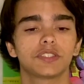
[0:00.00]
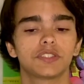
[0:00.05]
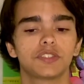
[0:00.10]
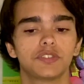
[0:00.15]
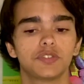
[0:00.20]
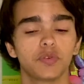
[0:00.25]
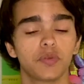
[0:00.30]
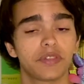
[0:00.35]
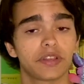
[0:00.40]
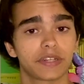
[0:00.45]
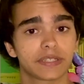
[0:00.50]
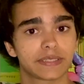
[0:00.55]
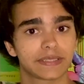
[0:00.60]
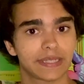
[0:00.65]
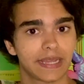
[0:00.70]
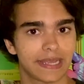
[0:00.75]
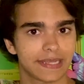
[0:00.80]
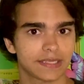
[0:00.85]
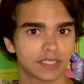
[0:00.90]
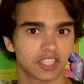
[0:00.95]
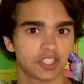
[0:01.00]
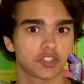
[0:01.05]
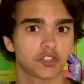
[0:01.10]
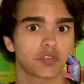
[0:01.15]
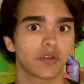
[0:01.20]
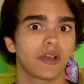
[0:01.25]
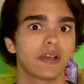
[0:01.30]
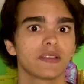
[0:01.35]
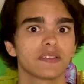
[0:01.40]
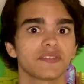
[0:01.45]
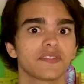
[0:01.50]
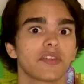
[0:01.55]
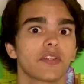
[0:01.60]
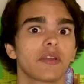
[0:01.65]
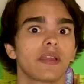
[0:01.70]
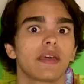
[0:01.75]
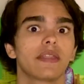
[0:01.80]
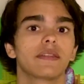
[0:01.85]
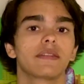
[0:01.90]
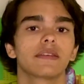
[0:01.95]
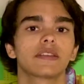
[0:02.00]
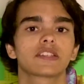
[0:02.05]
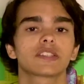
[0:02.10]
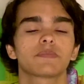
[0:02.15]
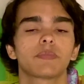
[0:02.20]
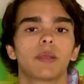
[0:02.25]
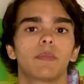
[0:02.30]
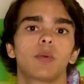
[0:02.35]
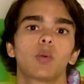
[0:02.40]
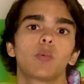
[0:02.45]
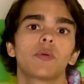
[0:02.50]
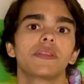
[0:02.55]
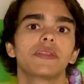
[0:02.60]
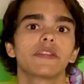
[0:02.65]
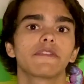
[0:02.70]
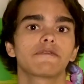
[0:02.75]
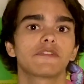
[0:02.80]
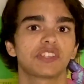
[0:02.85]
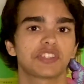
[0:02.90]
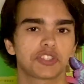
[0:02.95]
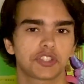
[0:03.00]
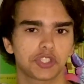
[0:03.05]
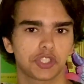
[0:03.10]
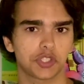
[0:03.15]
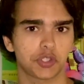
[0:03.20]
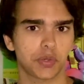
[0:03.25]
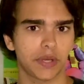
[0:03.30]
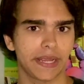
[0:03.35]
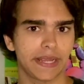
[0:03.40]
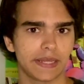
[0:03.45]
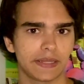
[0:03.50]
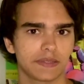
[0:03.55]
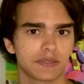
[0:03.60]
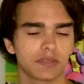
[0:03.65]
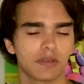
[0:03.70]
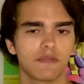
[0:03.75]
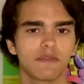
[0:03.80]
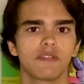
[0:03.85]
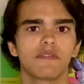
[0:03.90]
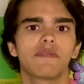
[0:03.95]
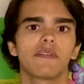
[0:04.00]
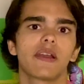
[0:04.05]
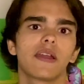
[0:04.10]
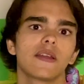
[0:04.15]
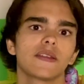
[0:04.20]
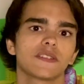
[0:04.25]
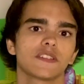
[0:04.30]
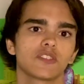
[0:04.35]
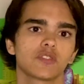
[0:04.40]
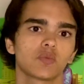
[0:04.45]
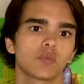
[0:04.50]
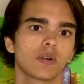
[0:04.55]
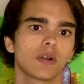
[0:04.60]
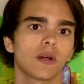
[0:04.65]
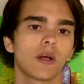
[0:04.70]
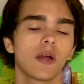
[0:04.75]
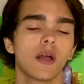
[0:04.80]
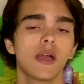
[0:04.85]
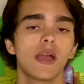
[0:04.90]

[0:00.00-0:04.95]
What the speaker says: do their tests and trials there and experiment with different strains of the virus as well.